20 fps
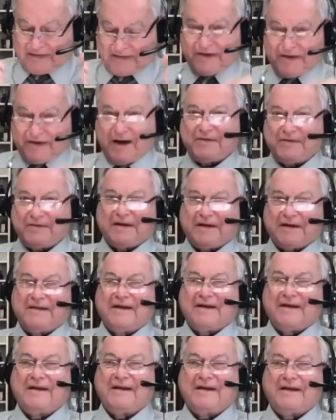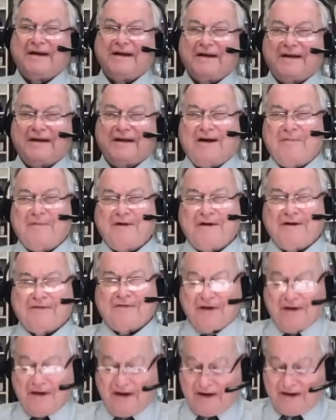chapstick thing, that kind of caught me
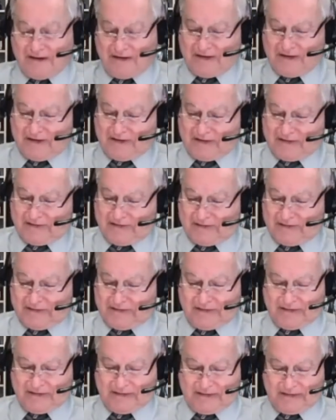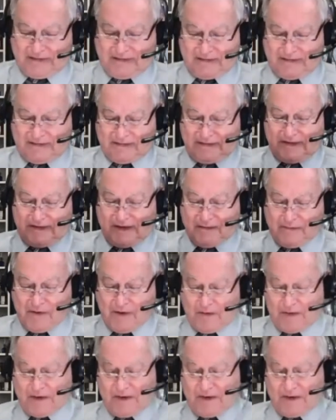off guard. Take a moment